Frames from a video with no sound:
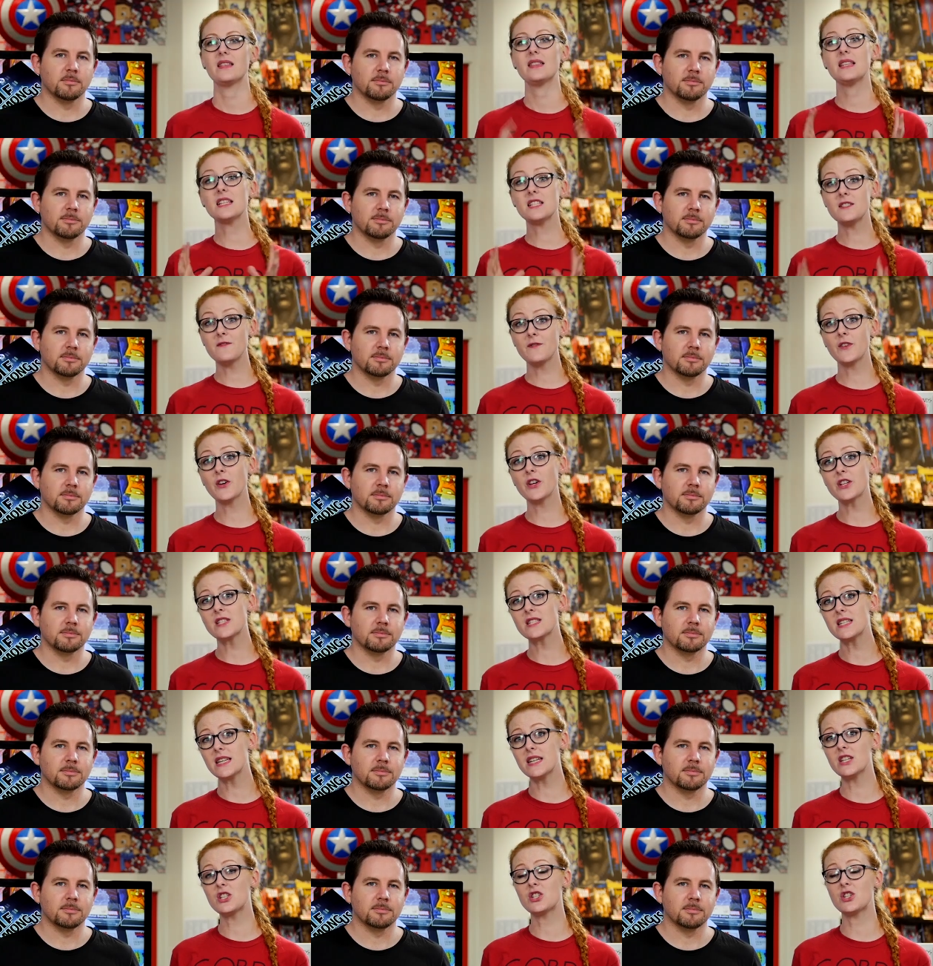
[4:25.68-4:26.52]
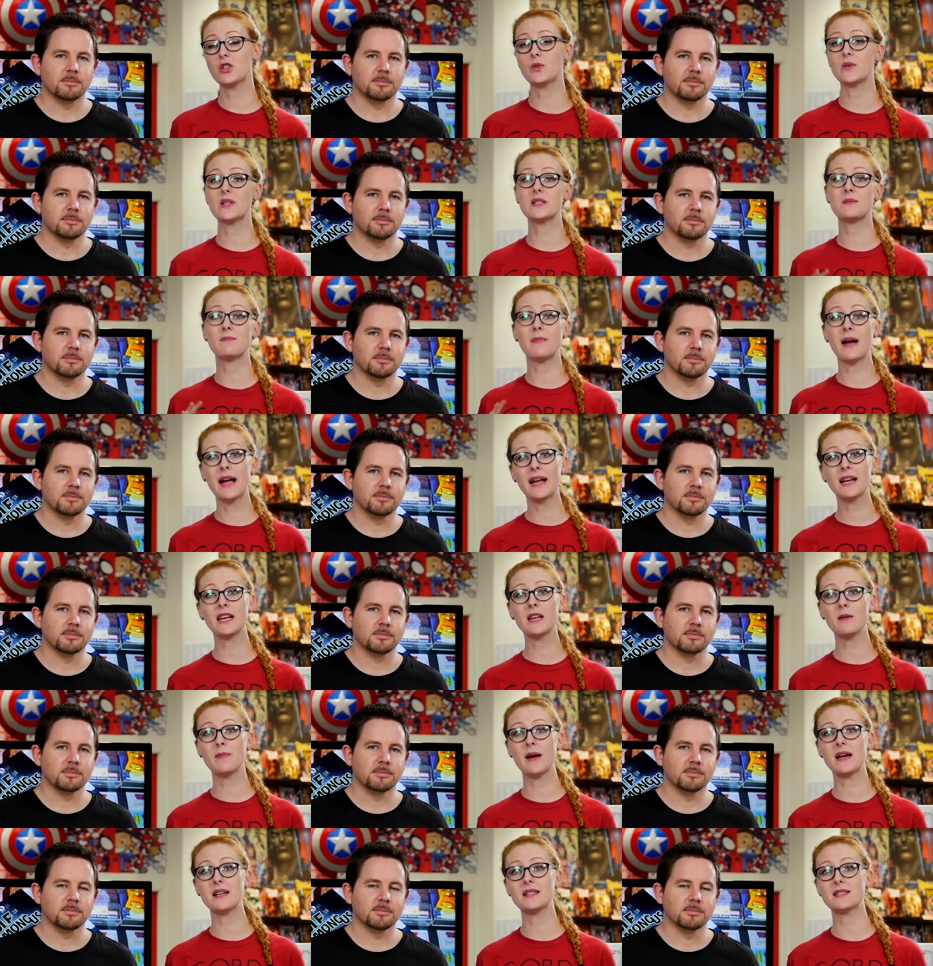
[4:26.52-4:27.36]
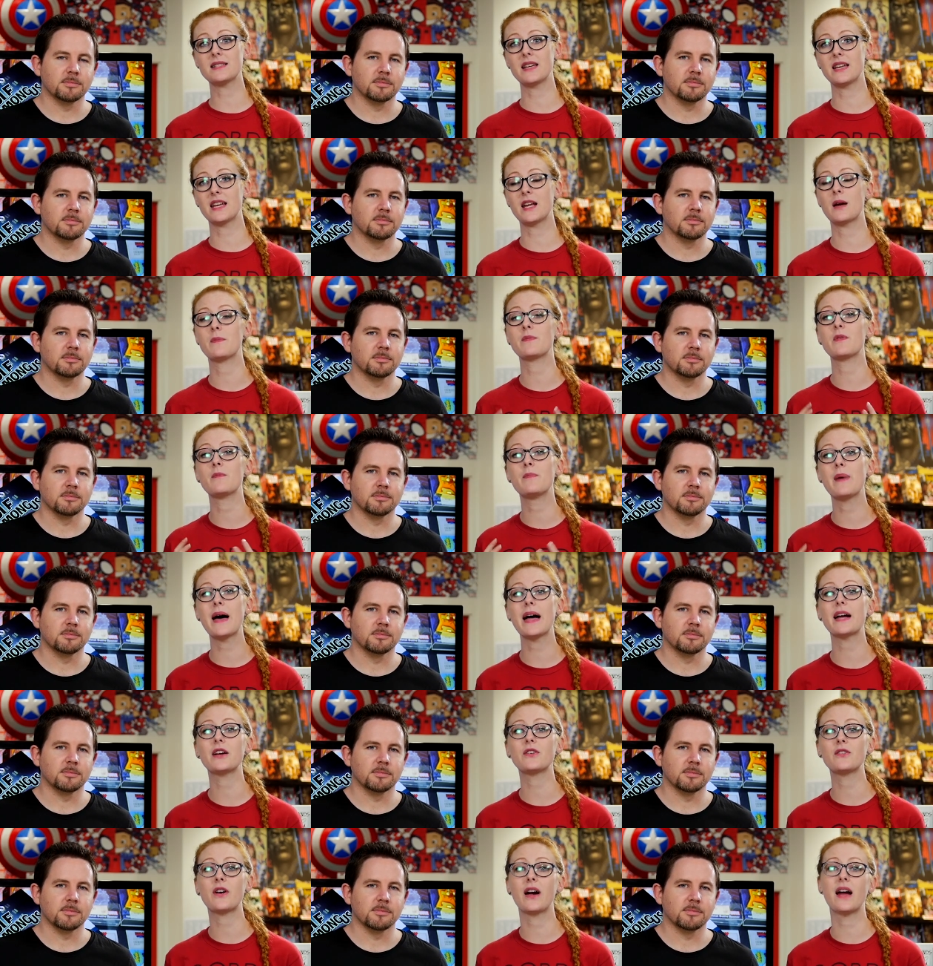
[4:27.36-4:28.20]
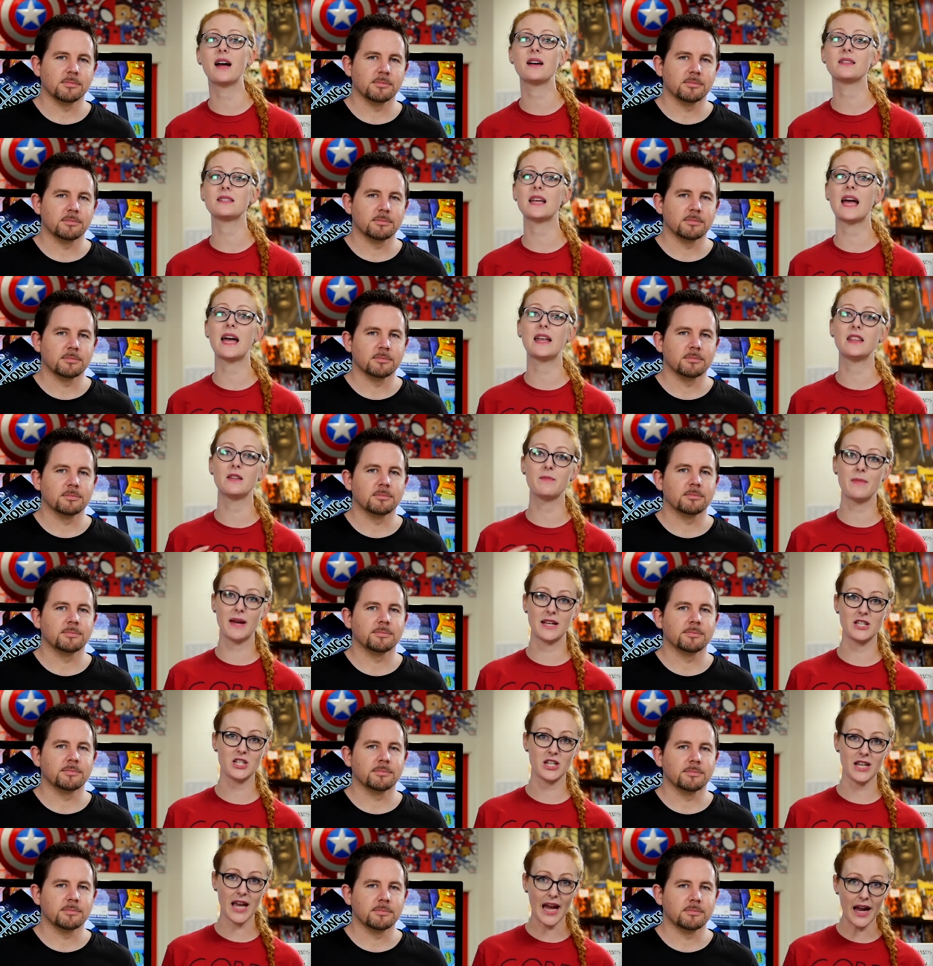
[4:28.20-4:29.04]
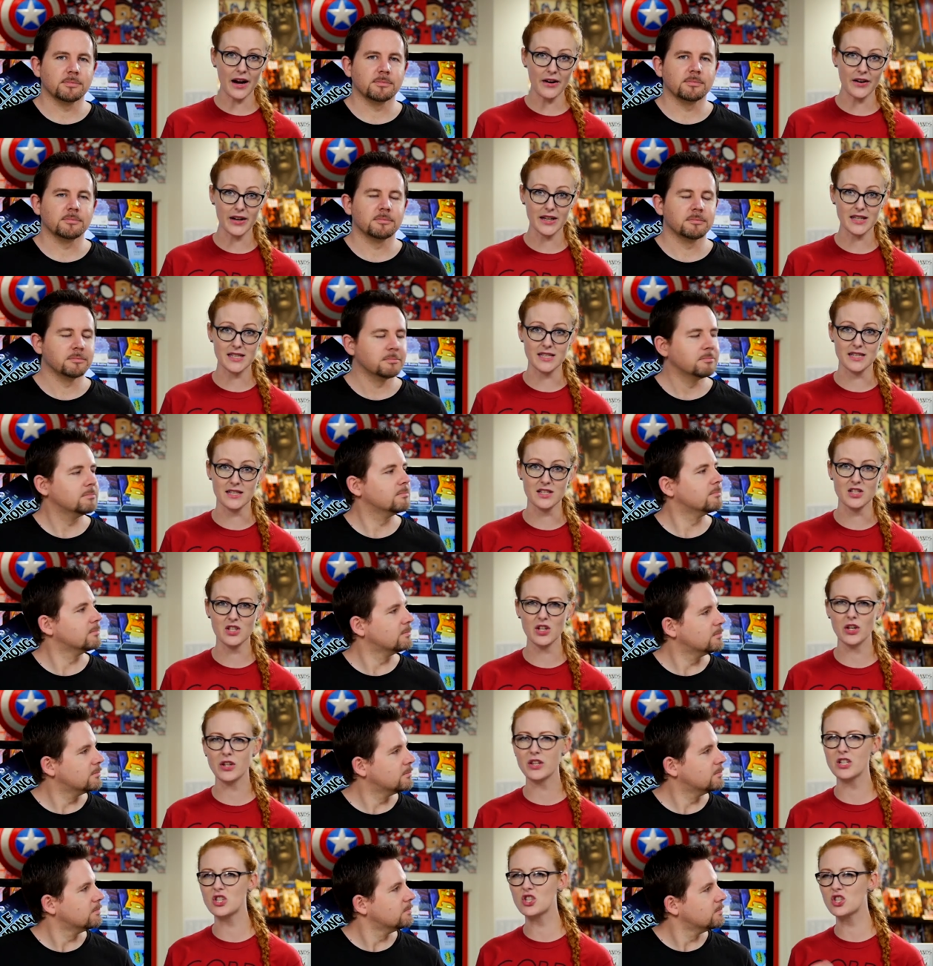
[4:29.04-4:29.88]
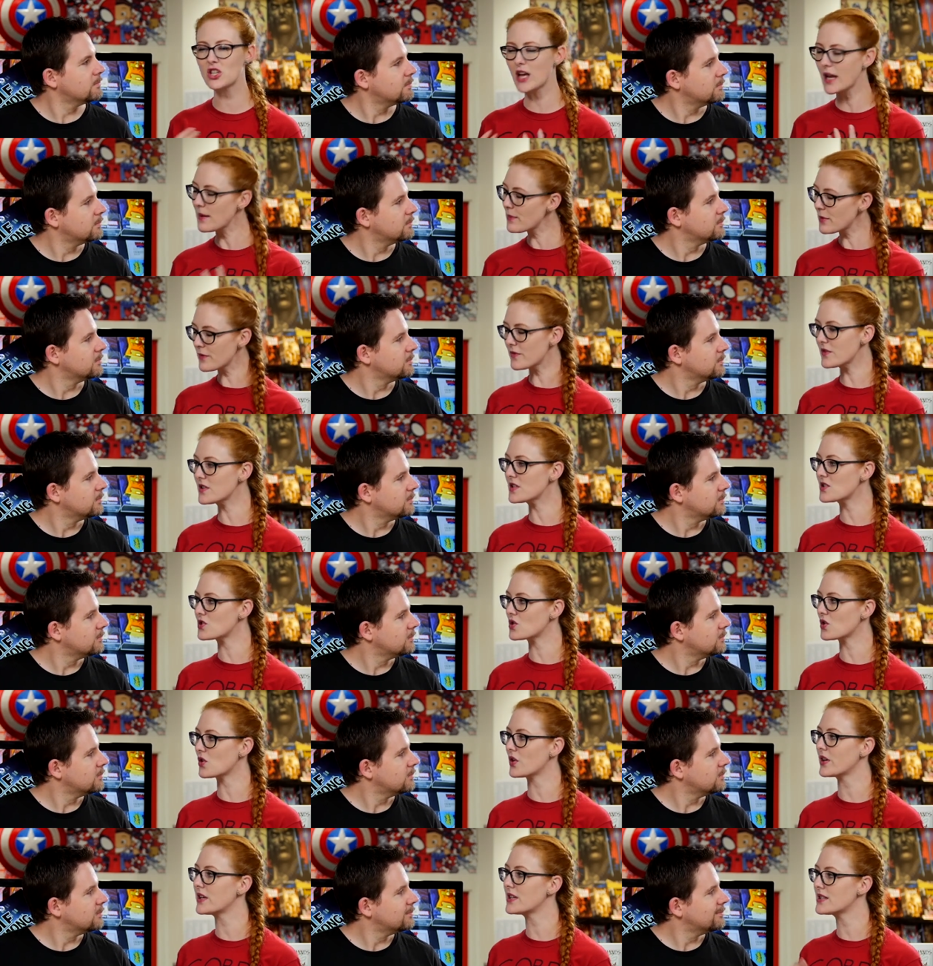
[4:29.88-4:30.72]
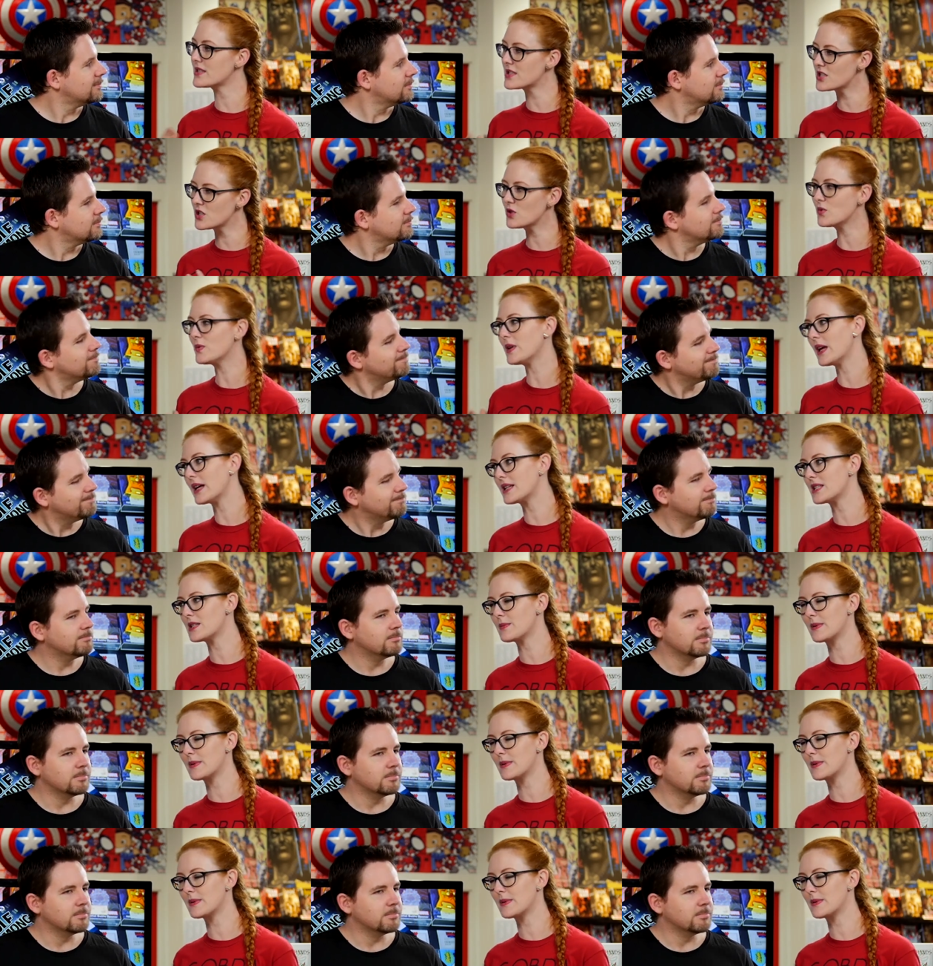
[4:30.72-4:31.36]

Speaker 1: This first issue is mainly about setting up the background and the major characters, so the shape of the story is still yet